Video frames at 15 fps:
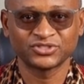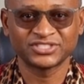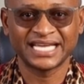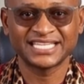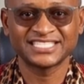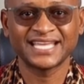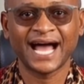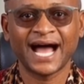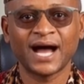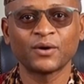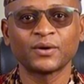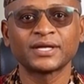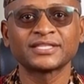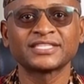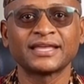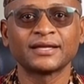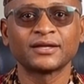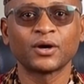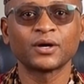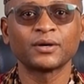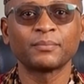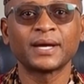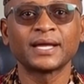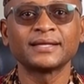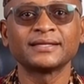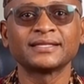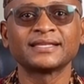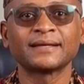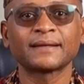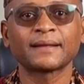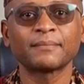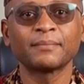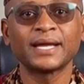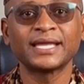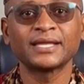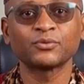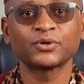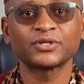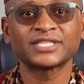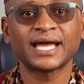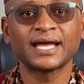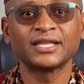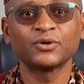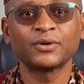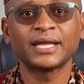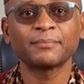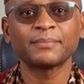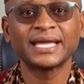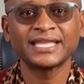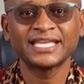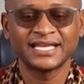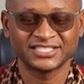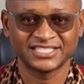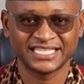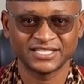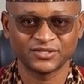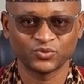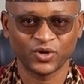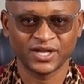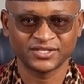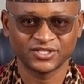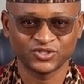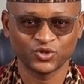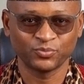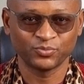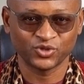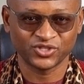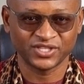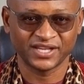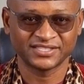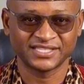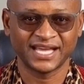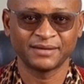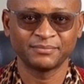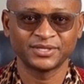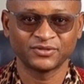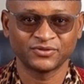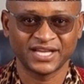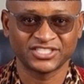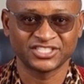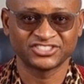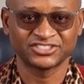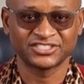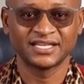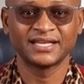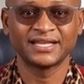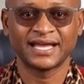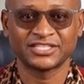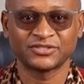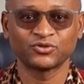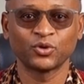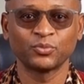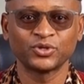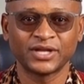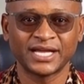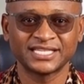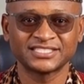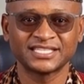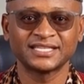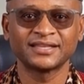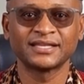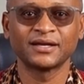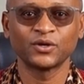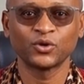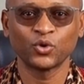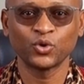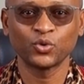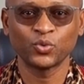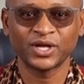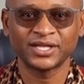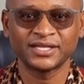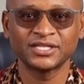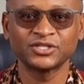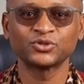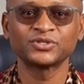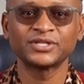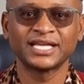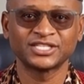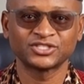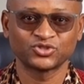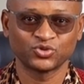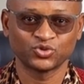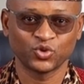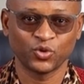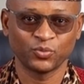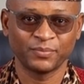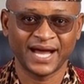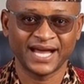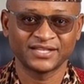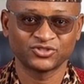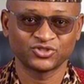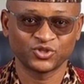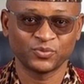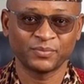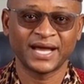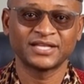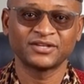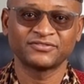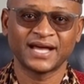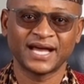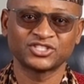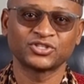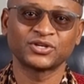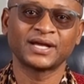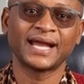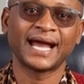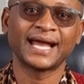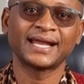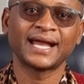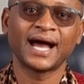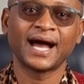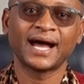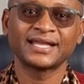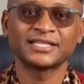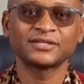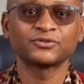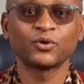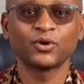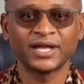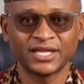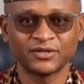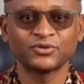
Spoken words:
takes hours, not months, but it will tell you immediately whether your product can be registered as formulated or whether you need to go back to your manufacturer and ask for a